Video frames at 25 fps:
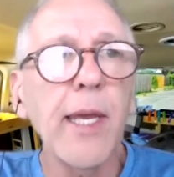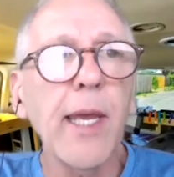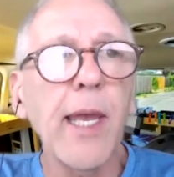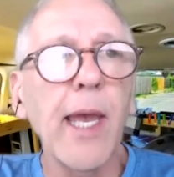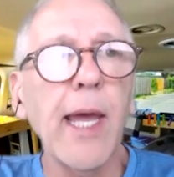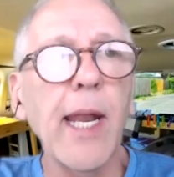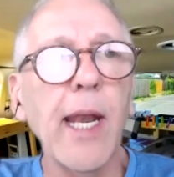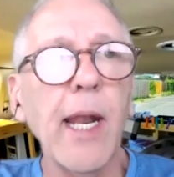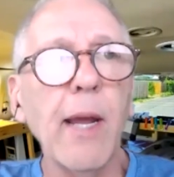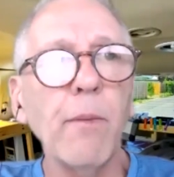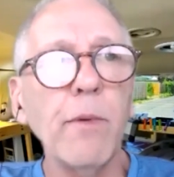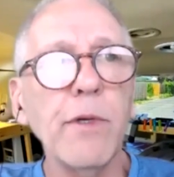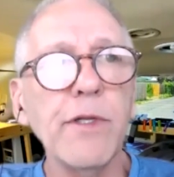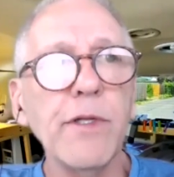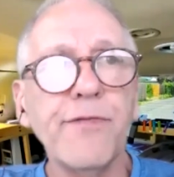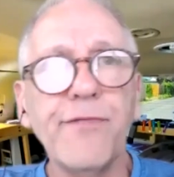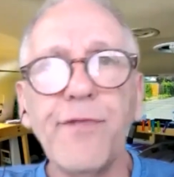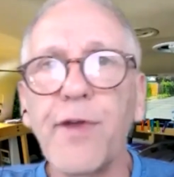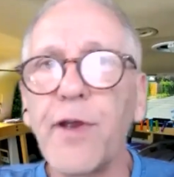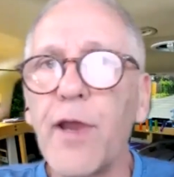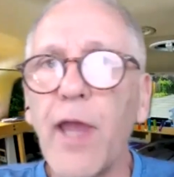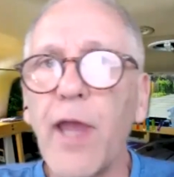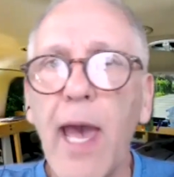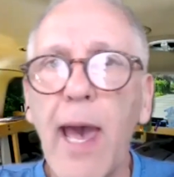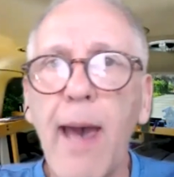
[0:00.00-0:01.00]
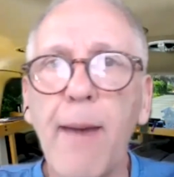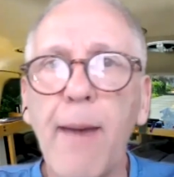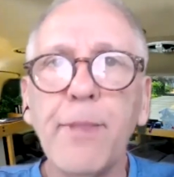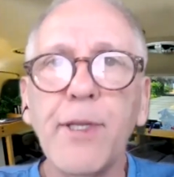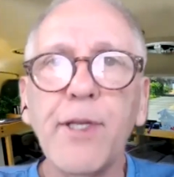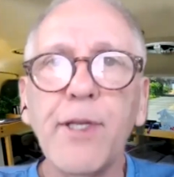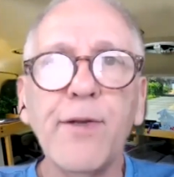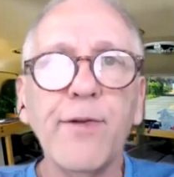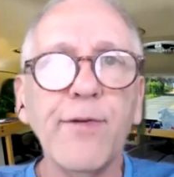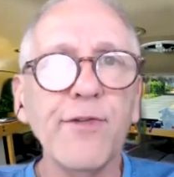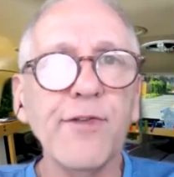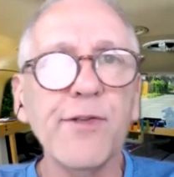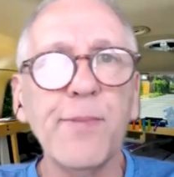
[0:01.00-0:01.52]
and I was very happy
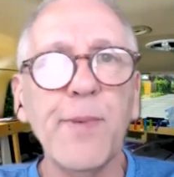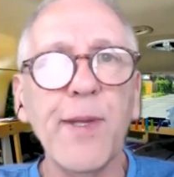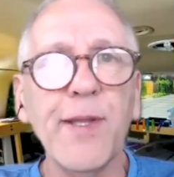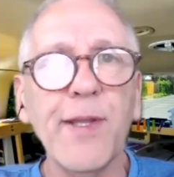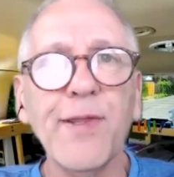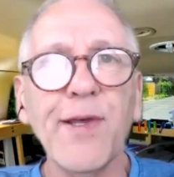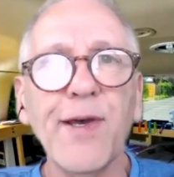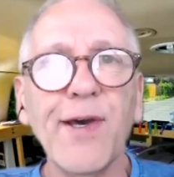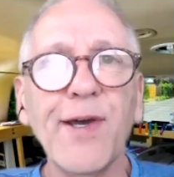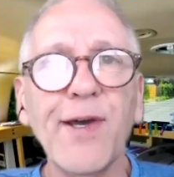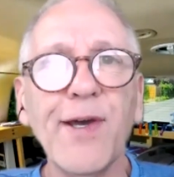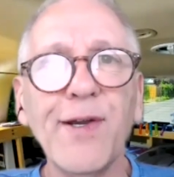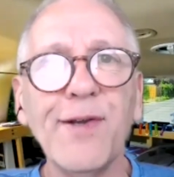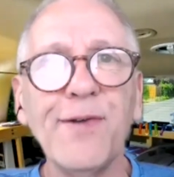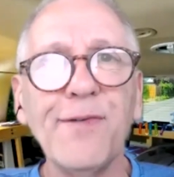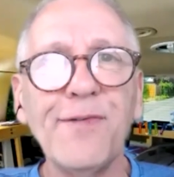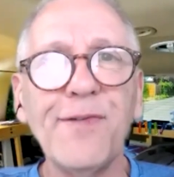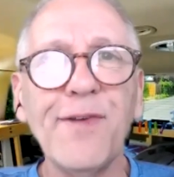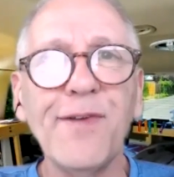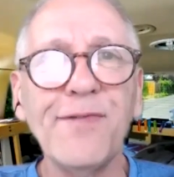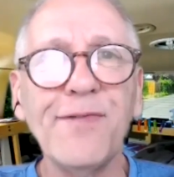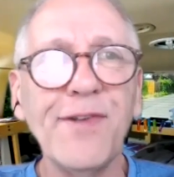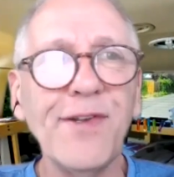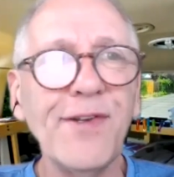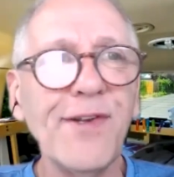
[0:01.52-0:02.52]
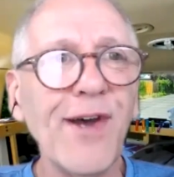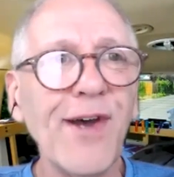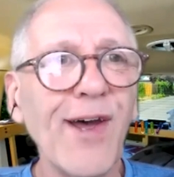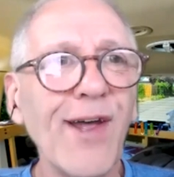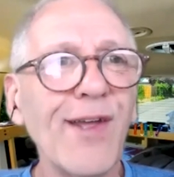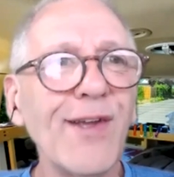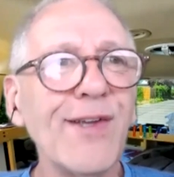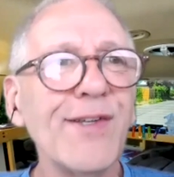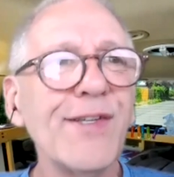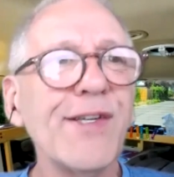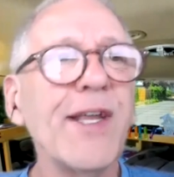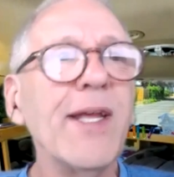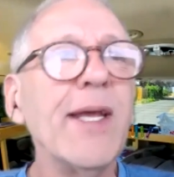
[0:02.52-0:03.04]
to have spent the
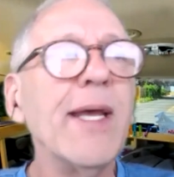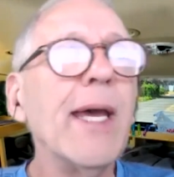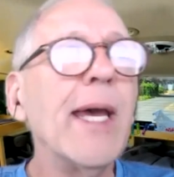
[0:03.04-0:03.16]
$150.